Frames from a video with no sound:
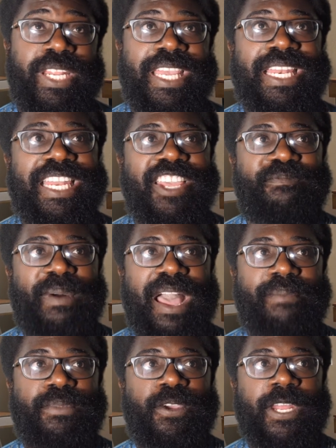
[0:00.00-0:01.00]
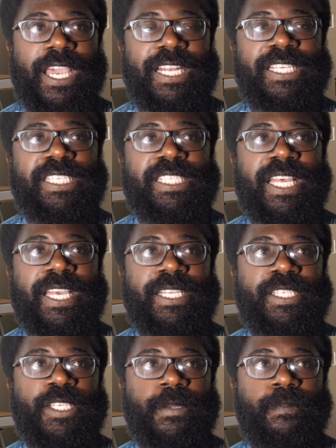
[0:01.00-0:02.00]
he leave Bayern Munich at this
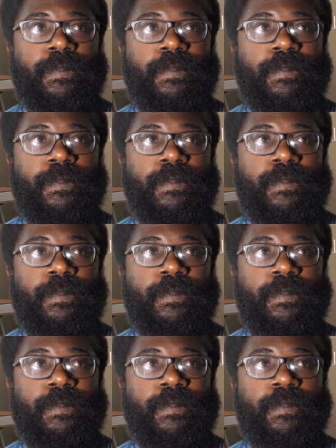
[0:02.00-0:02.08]
stage?